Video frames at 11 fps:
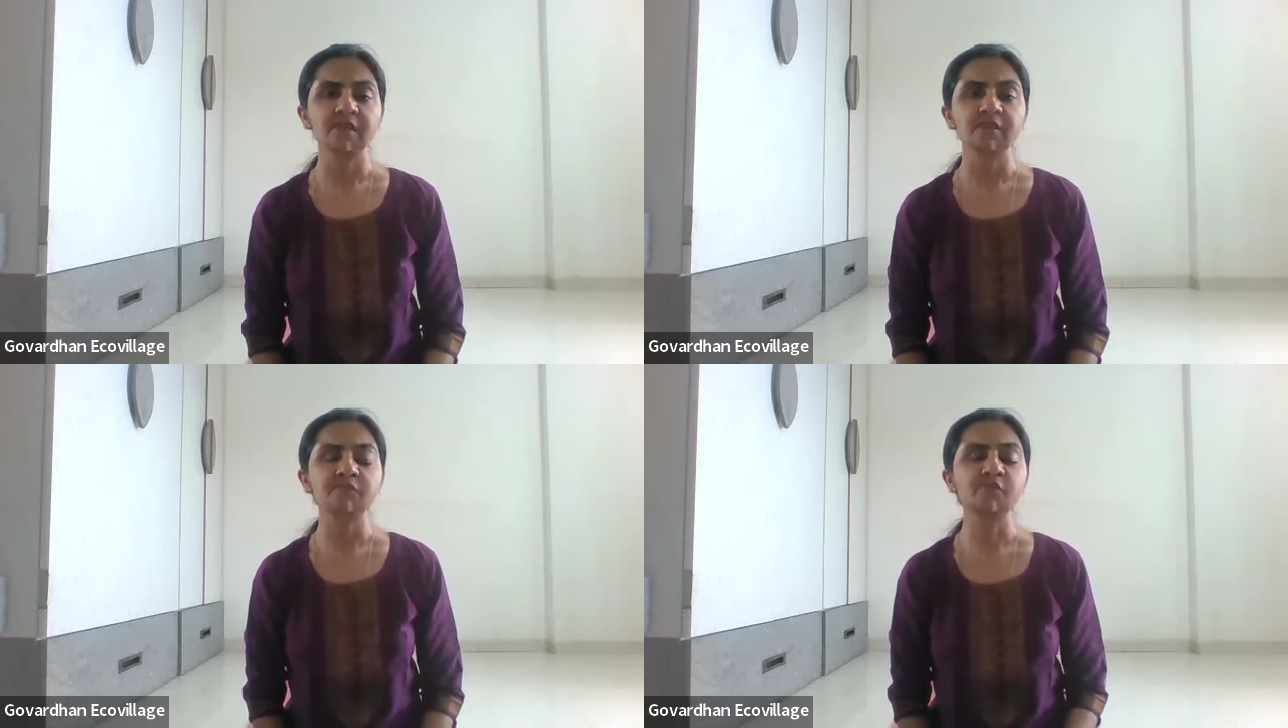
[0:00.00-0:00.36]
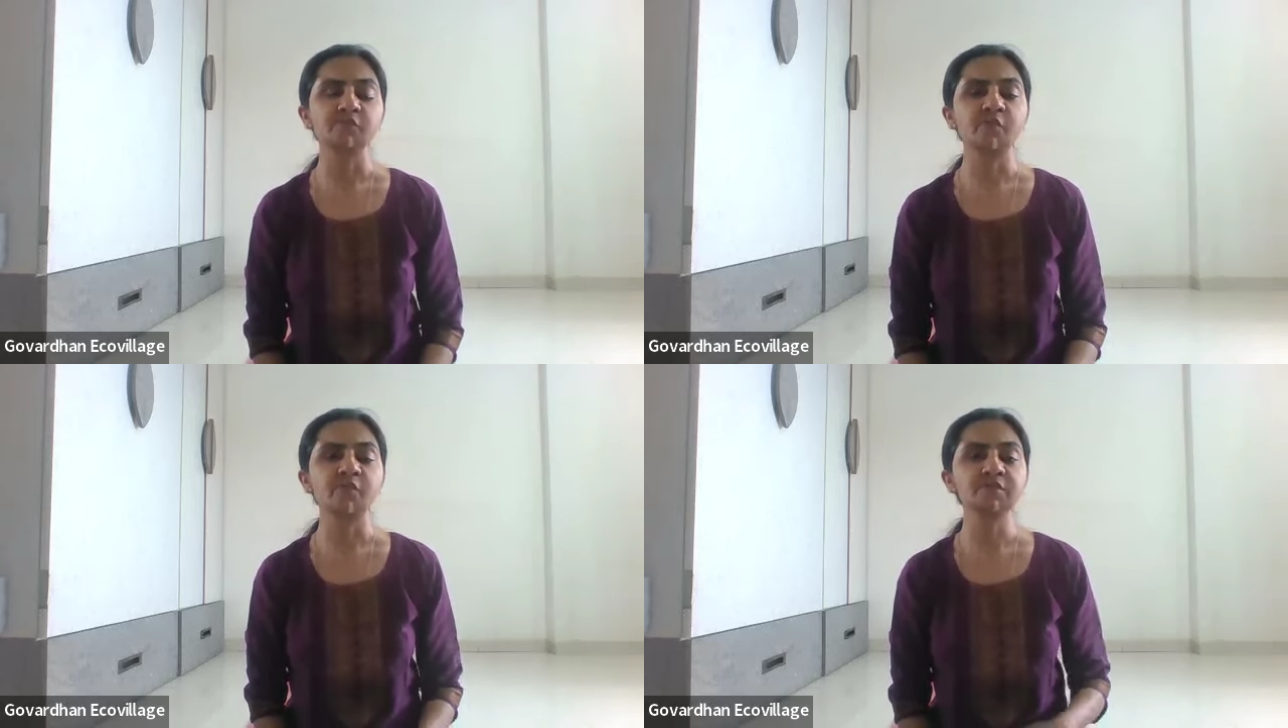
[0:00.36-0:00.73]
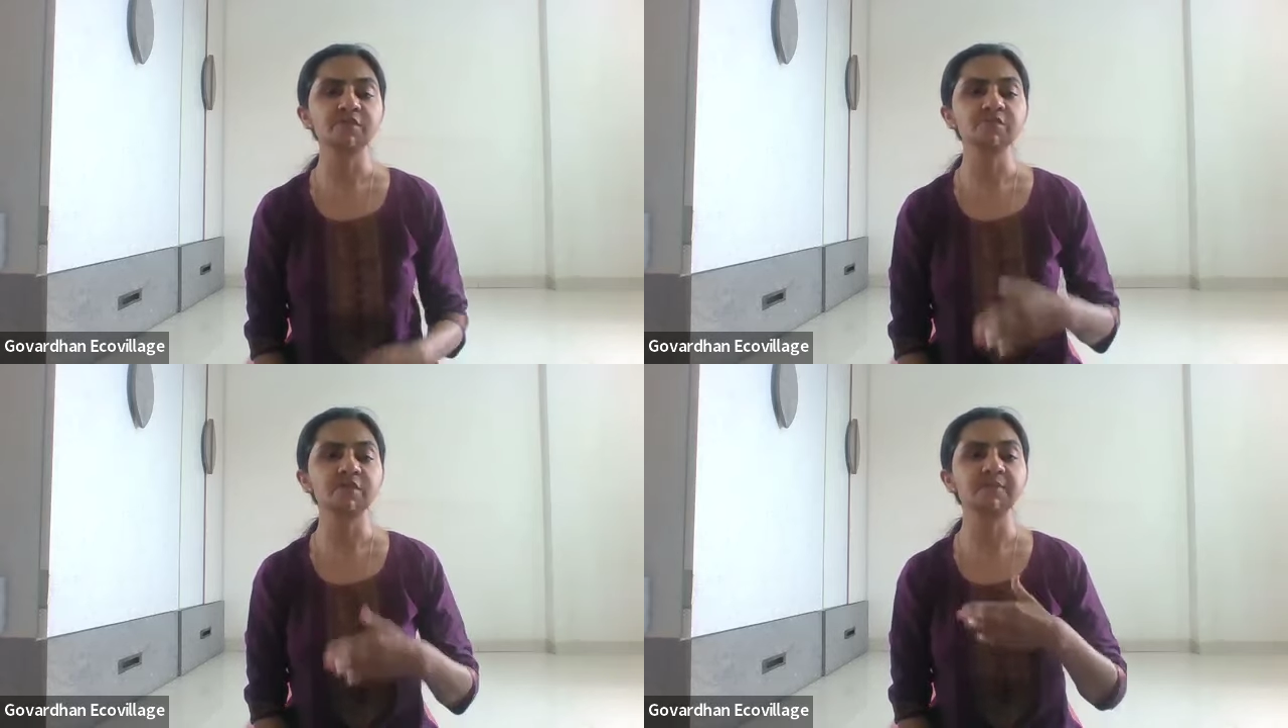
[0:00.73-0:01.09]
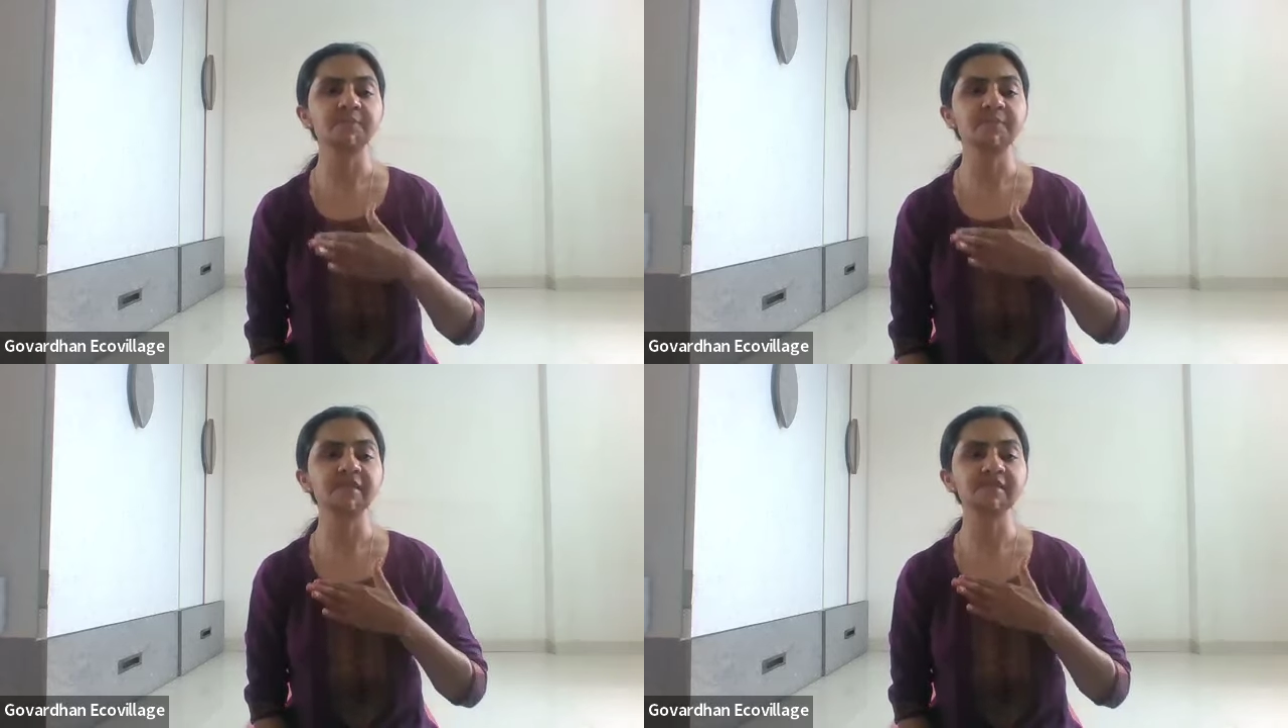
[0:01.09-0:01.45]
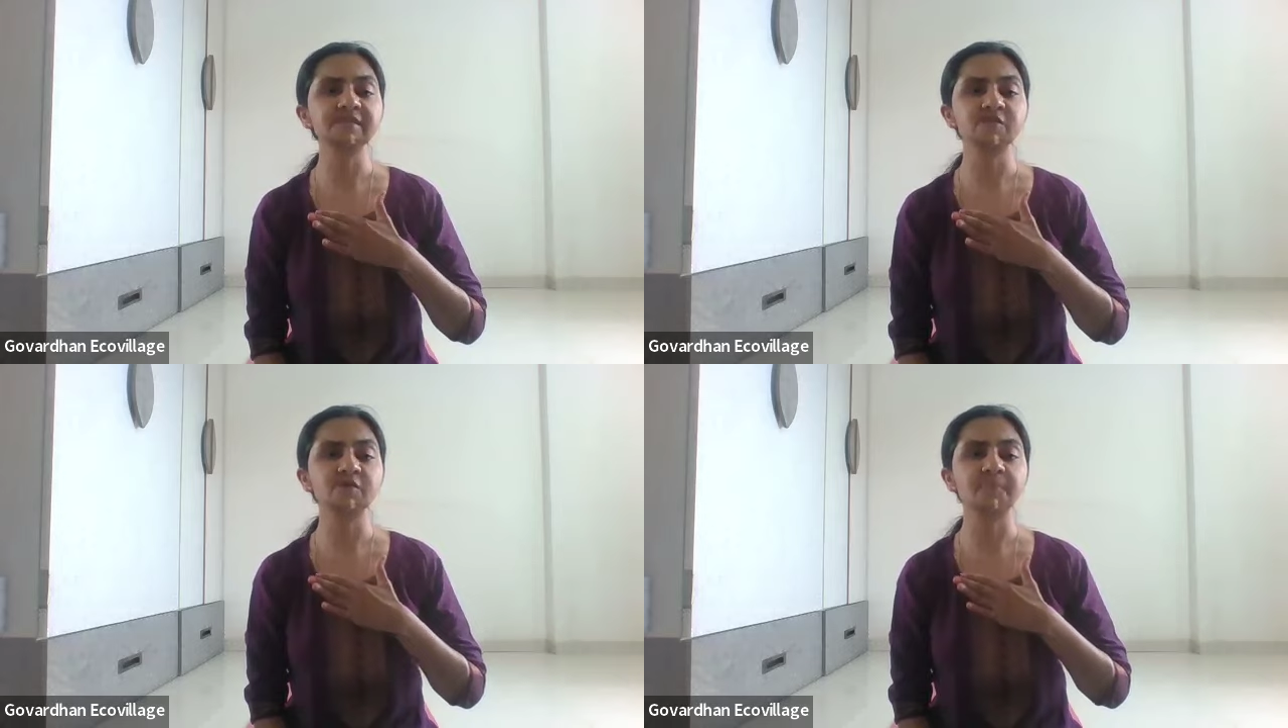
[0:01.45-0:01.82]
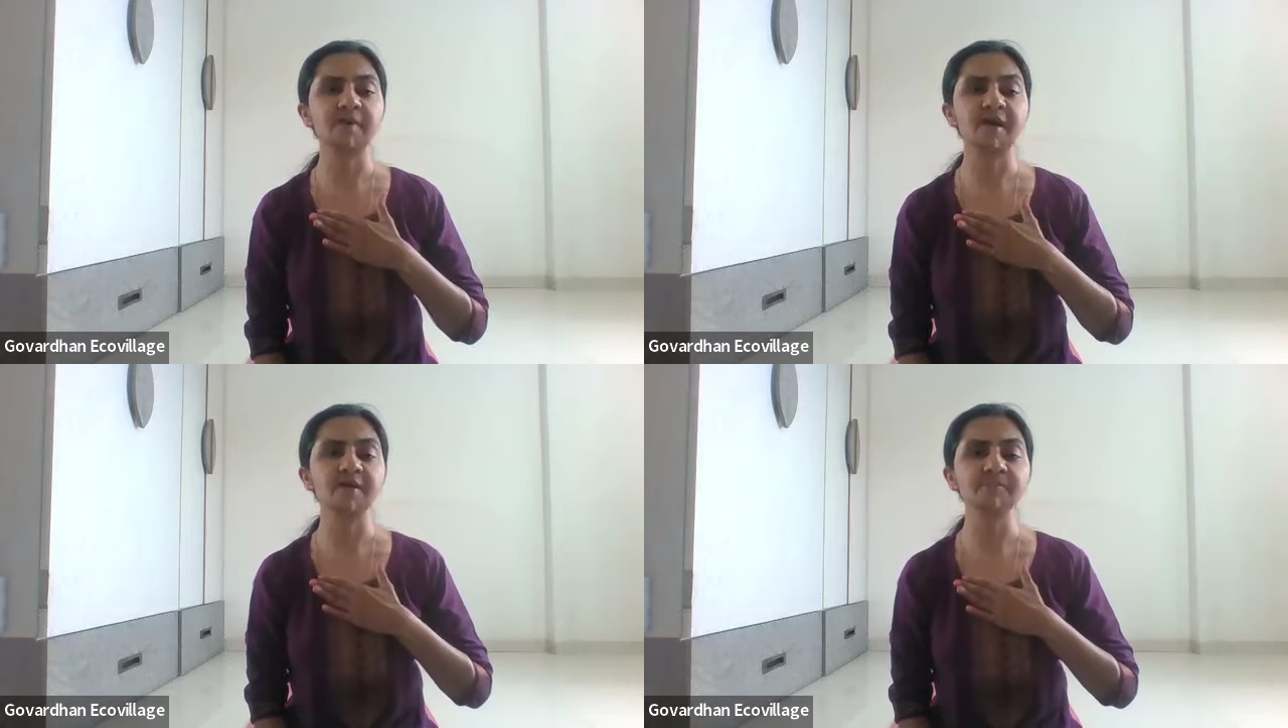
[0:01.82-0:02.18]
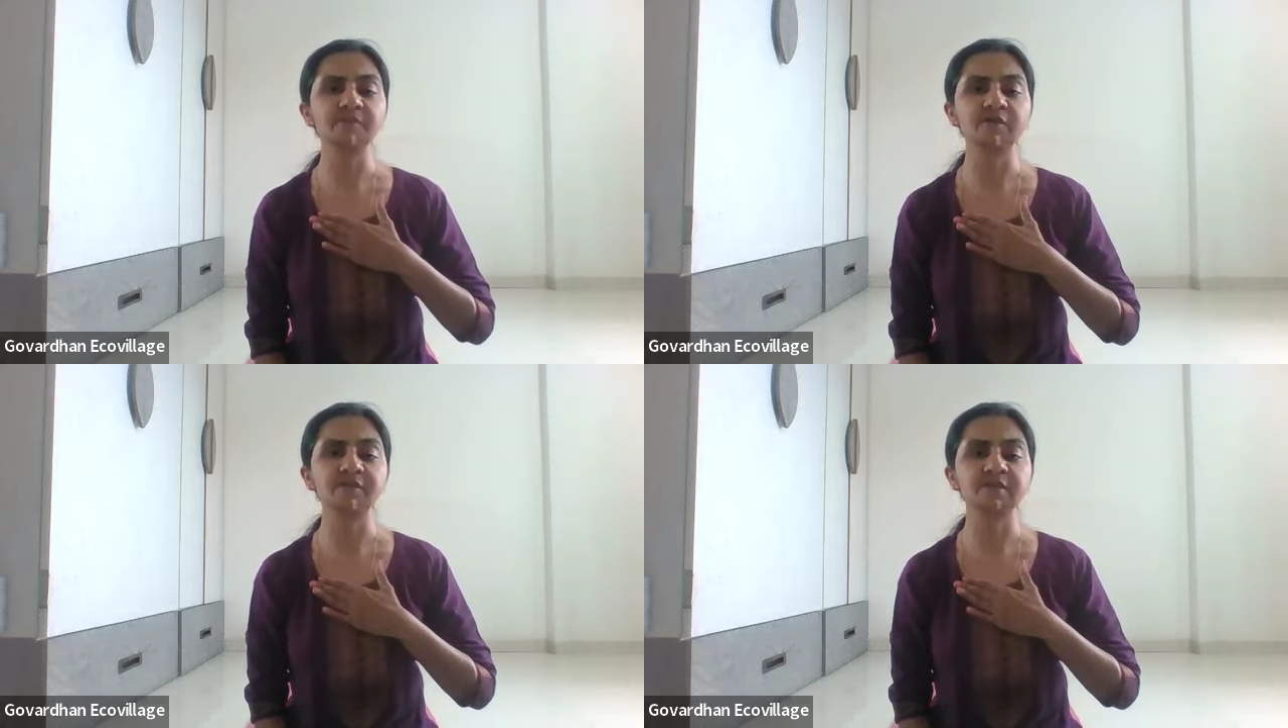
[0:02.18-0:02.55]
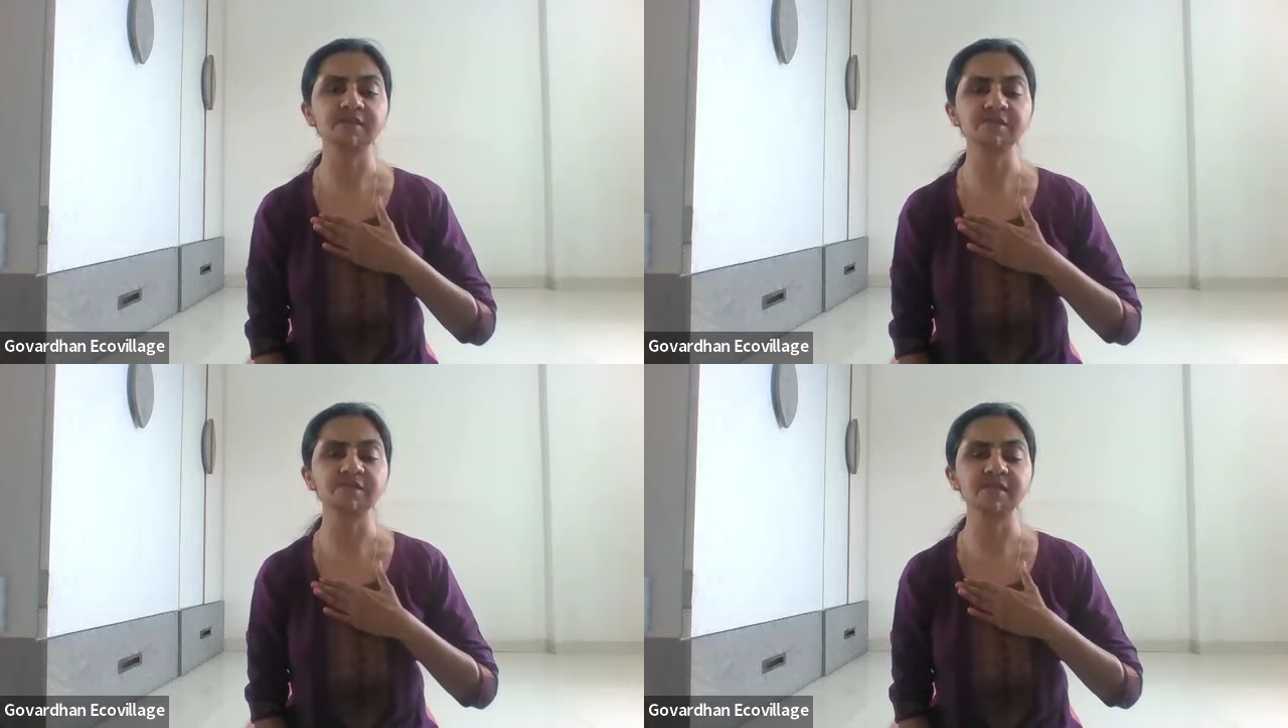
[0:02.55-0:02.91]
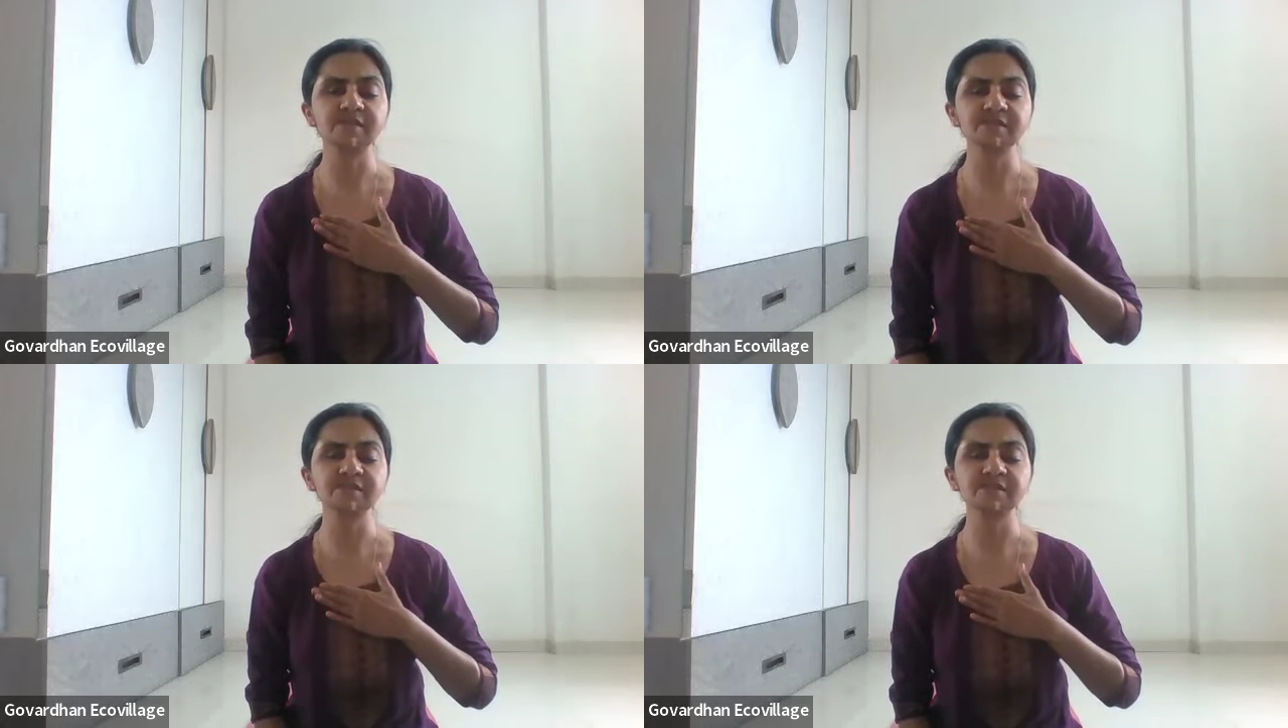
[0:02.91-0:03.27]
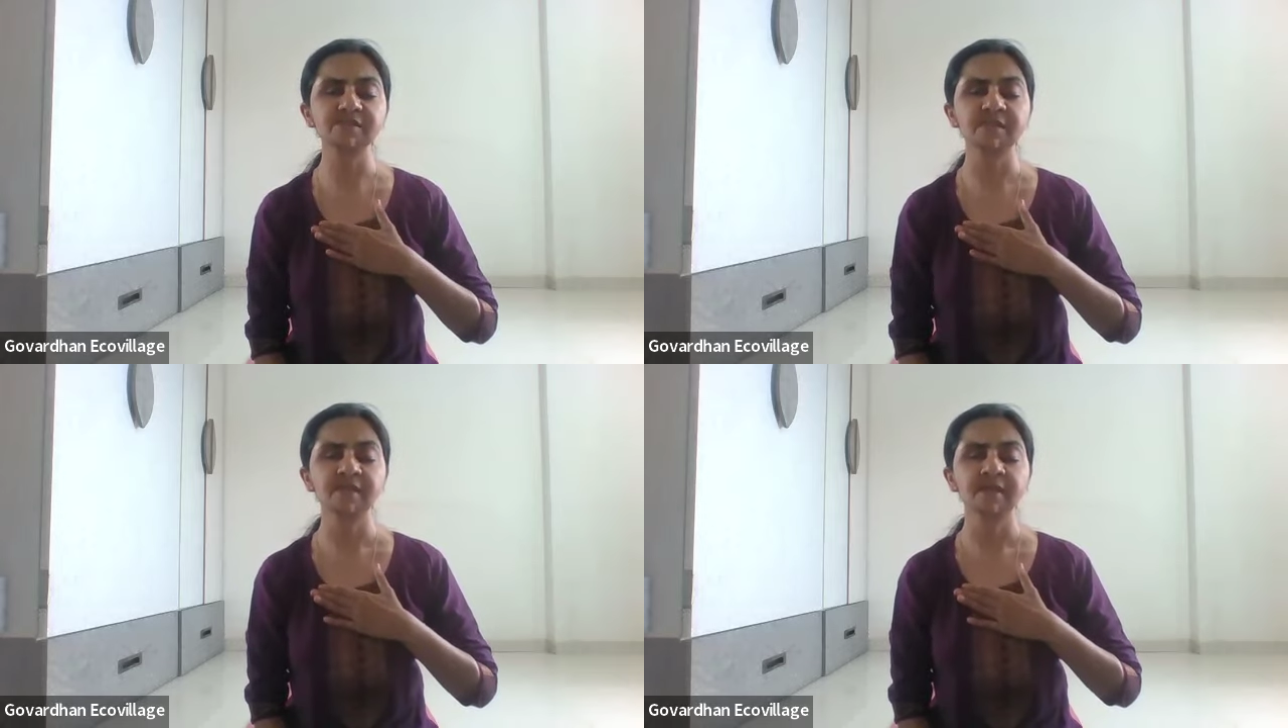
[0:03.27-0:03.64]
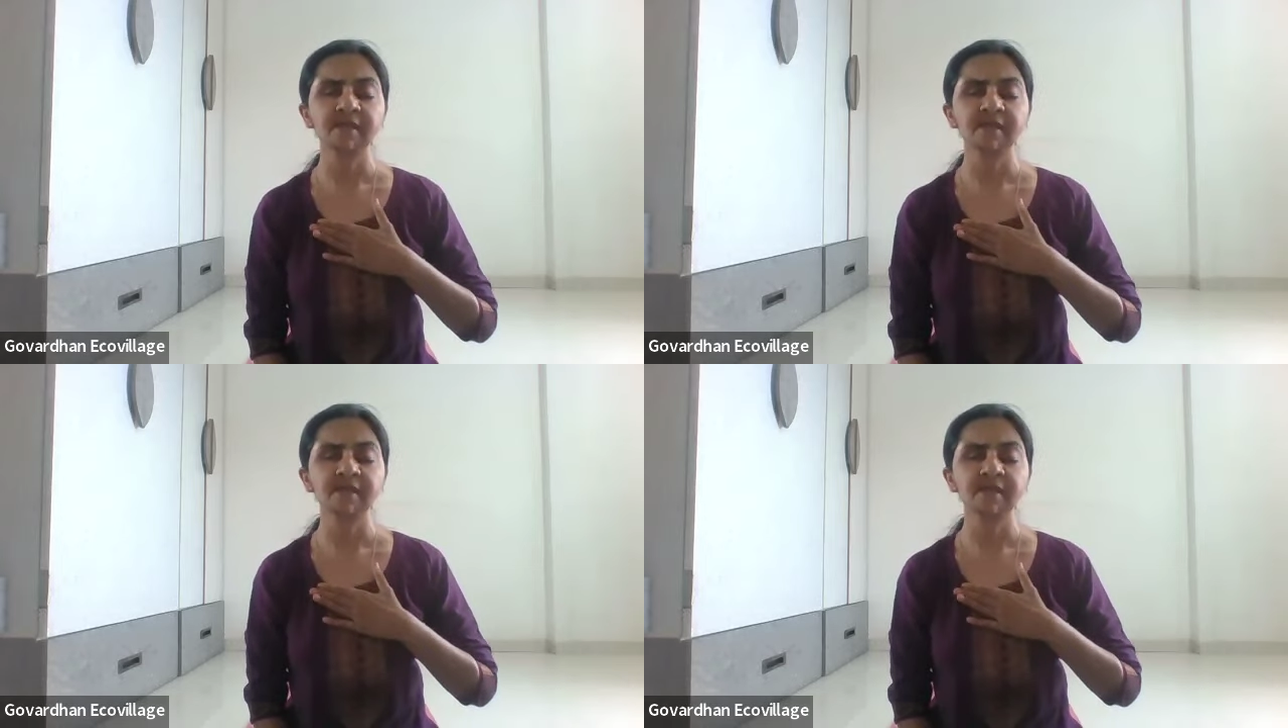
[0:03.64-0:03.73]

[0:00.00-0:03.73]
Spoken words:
If you want, you can place your palm on the chest.